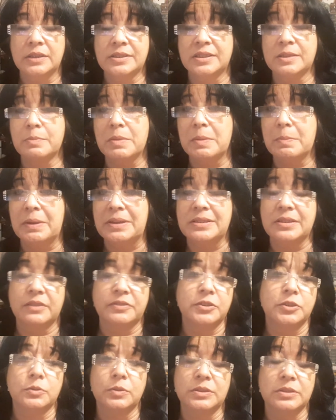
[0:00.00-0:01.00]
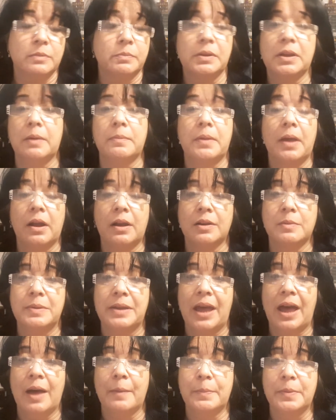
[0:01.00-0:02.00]
submit myself to doing something I'm not going to
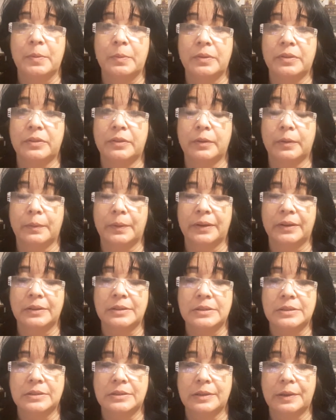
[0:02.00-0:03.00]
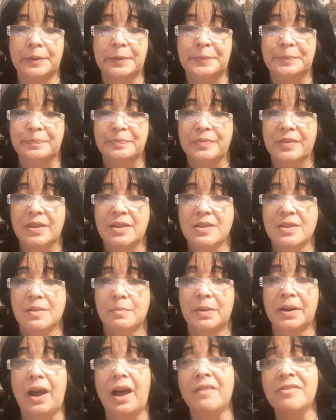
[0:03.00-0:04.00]
be happy with doing. So,
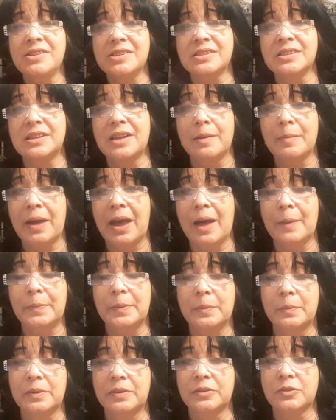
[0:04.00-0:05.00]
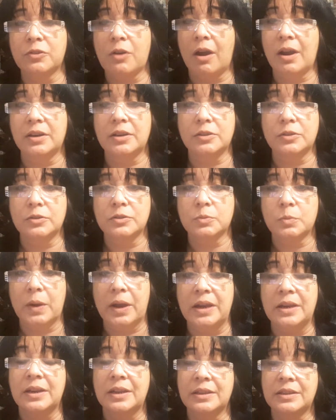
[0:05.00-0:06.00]
but obviously I'm happy with trying to lose
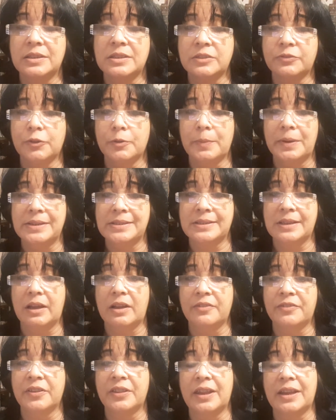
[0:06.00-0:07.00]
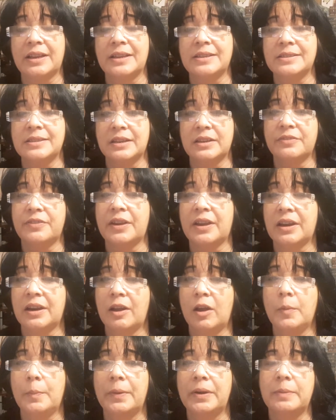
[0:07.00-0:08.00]
weight, at least for myself. And like I said, if I can
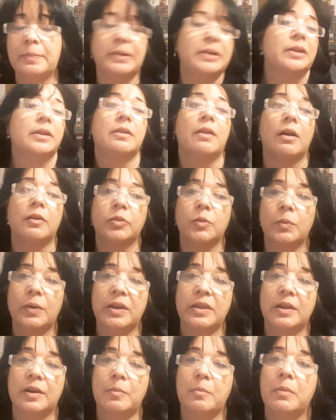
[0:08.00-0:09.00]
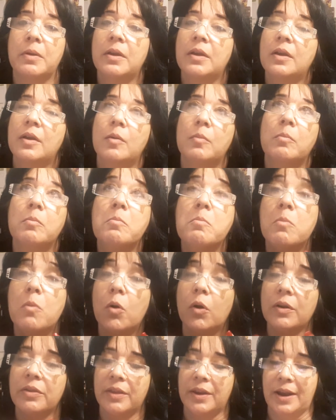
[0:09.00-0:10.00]
help anybody along the way, then I'm
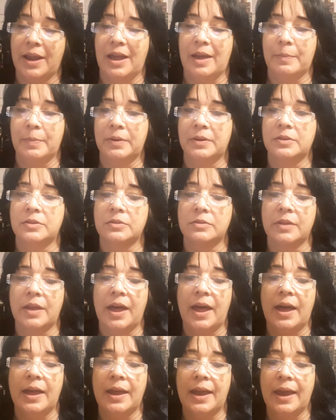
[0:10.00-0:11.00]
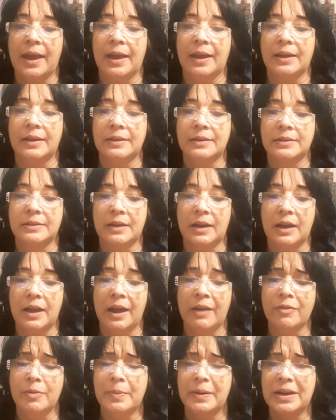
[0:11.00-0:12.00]
more than happy to do that. And
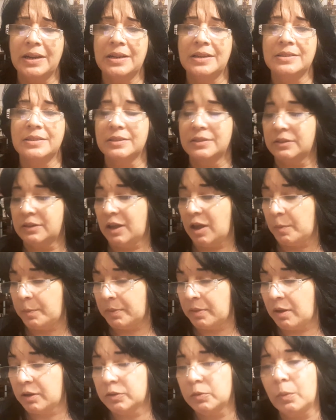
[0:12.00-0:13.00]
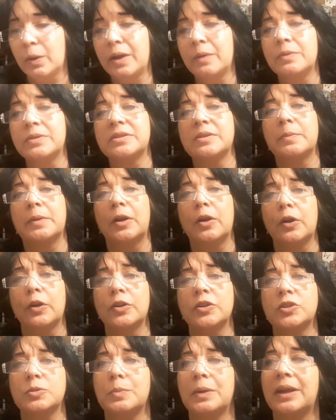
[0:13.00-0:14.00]
everybody needs a little help along the way with some
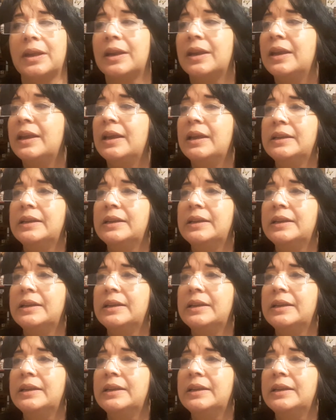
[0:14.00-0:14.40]
encouragement,